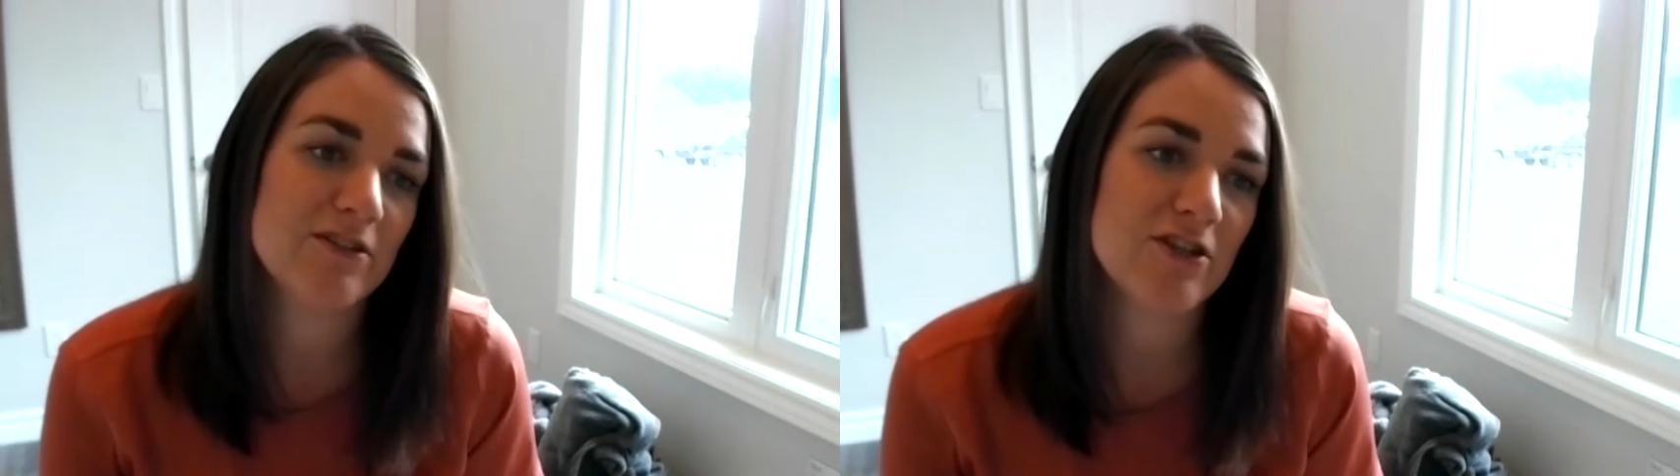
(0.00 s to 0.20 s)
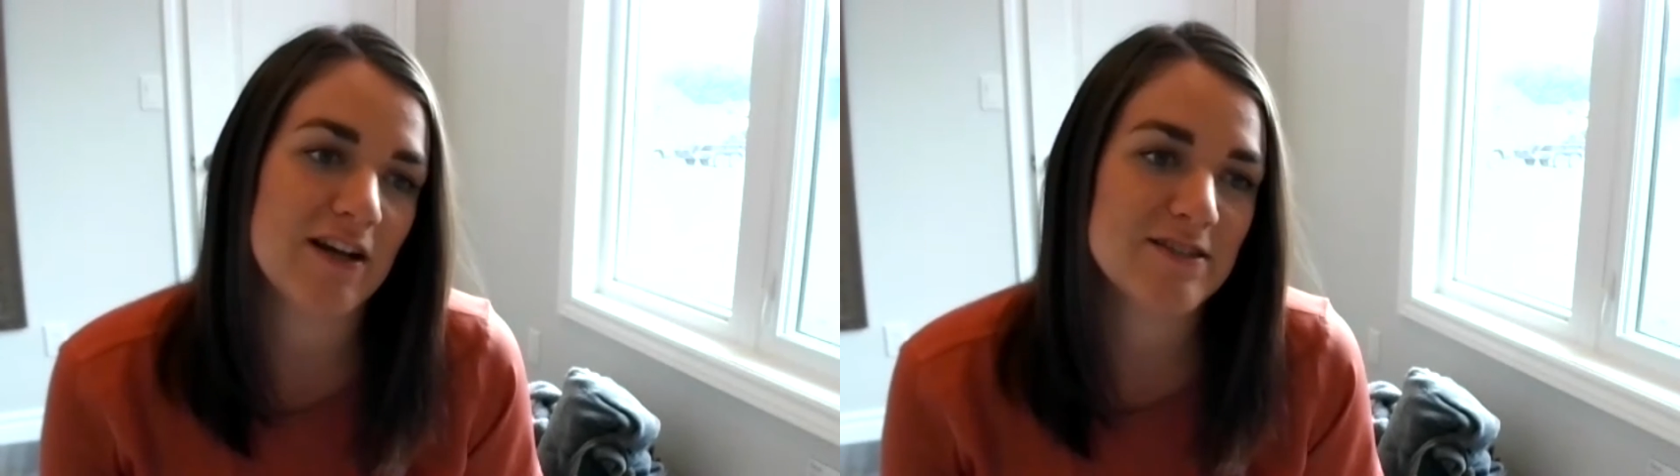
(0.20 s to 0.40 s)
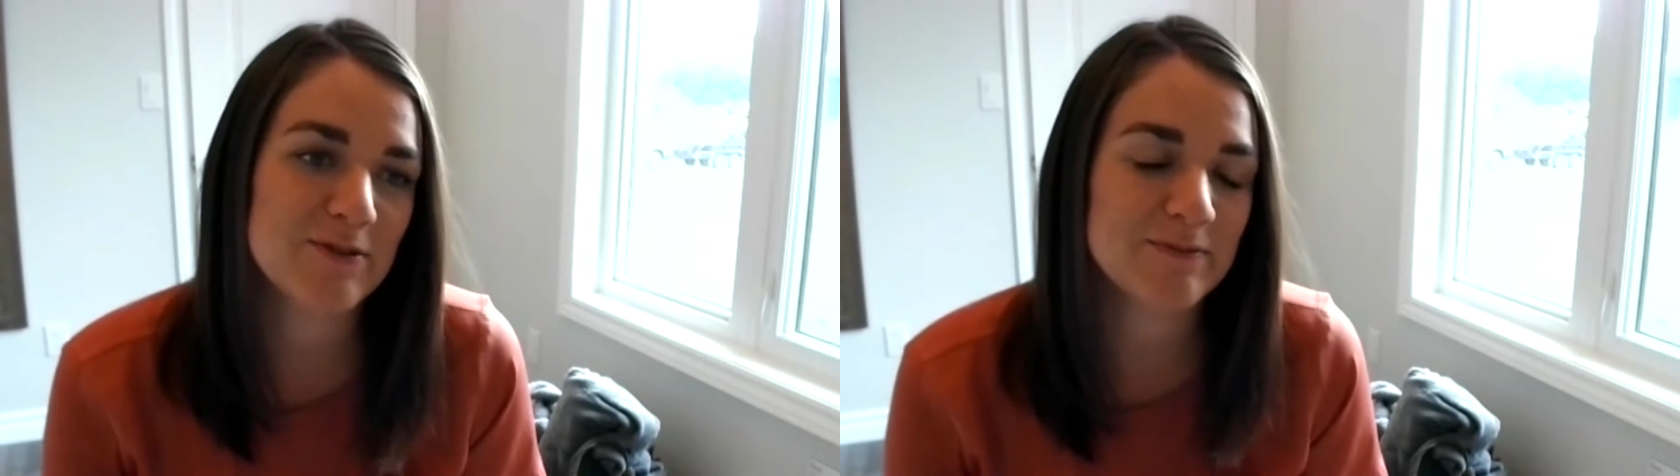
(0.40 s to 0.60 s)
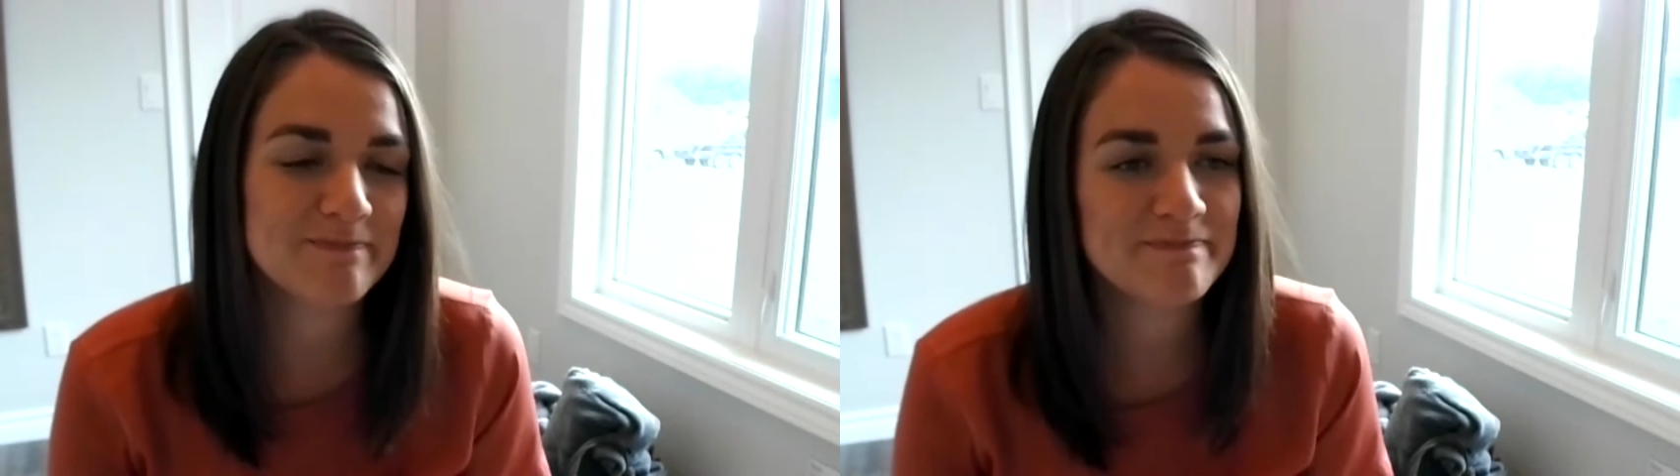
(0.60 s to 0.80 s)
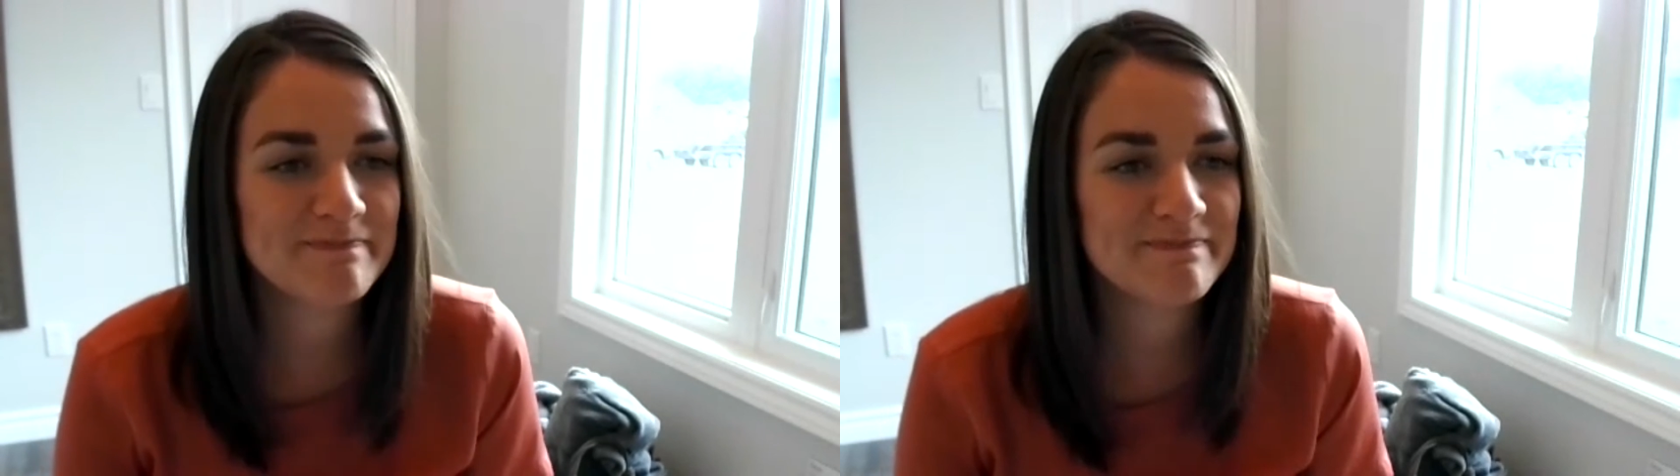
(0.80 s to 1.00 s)
chat soon.
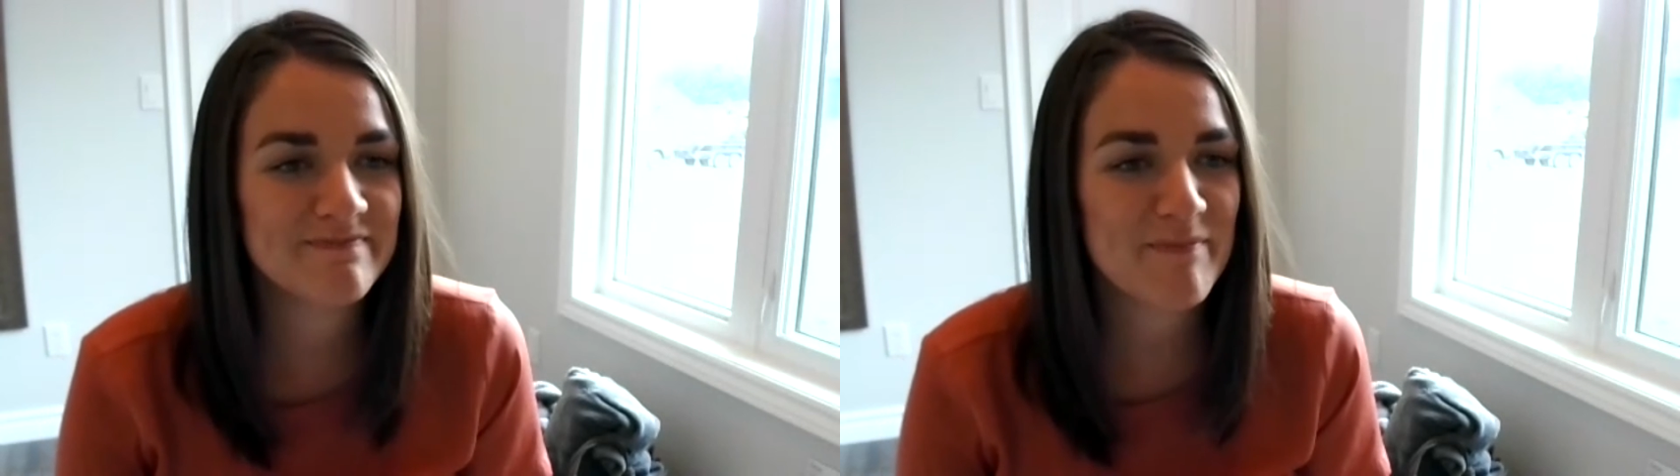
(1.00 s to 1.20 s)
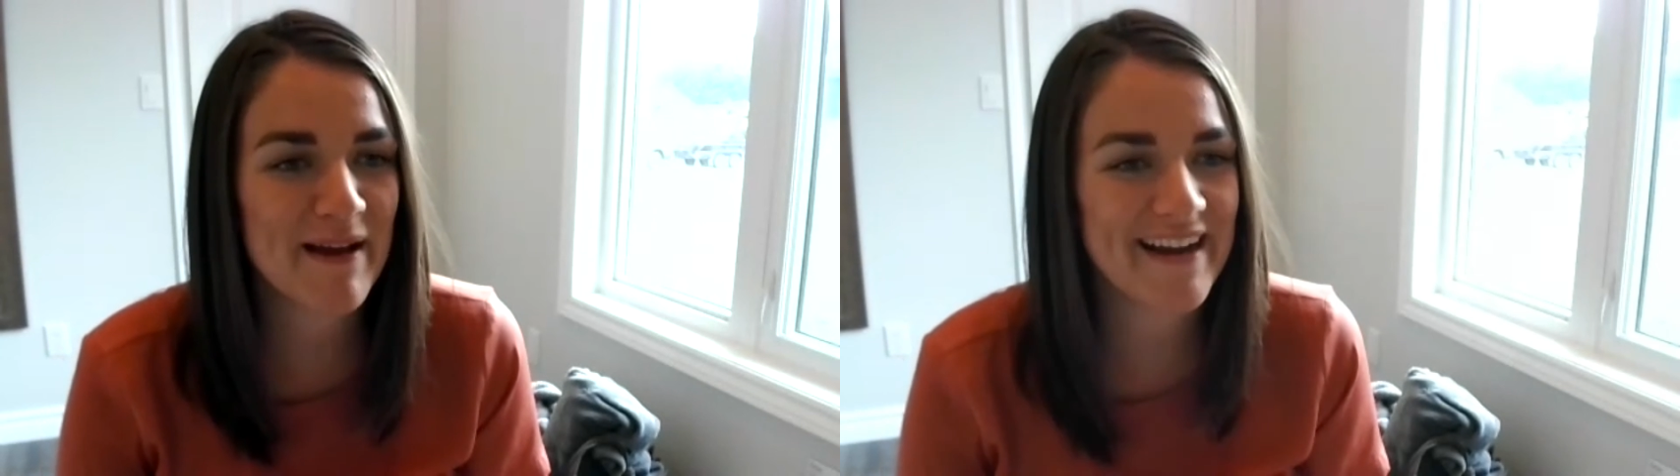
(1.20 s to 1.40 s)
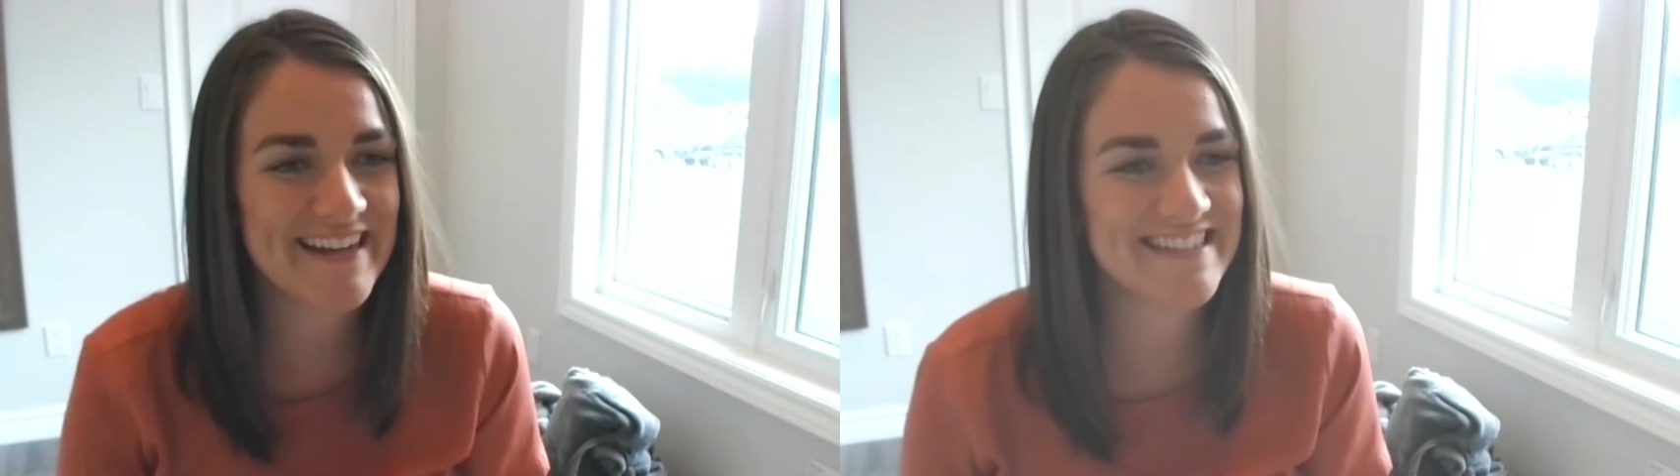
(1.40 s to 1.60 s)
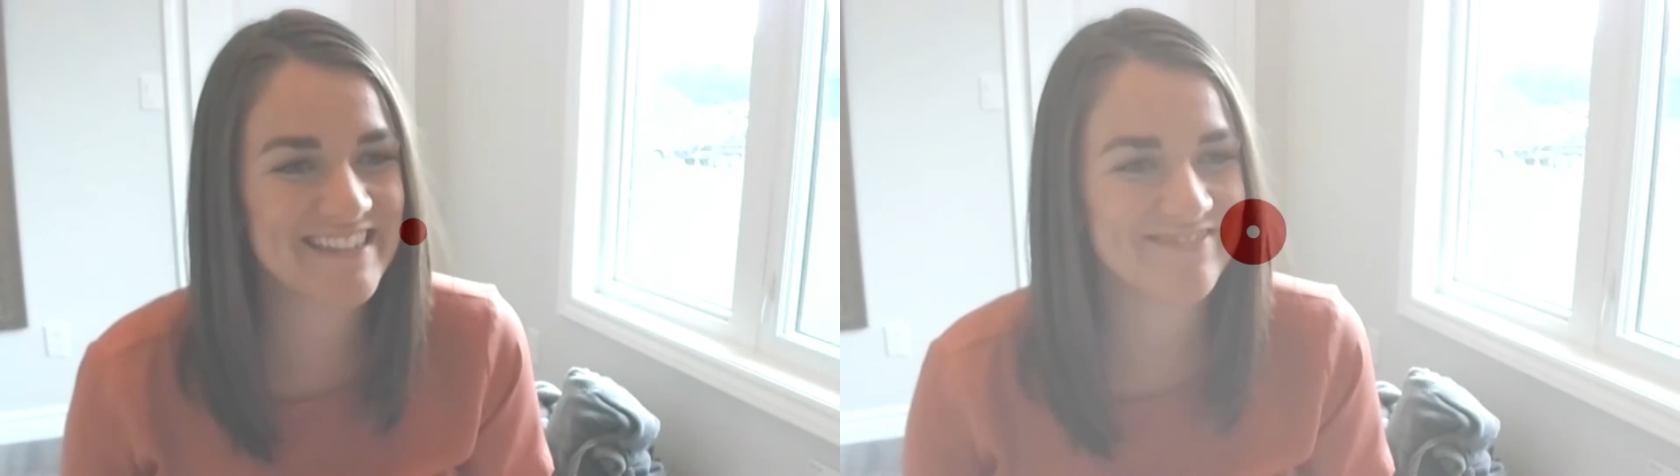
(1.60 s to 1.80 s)
Bye, guys.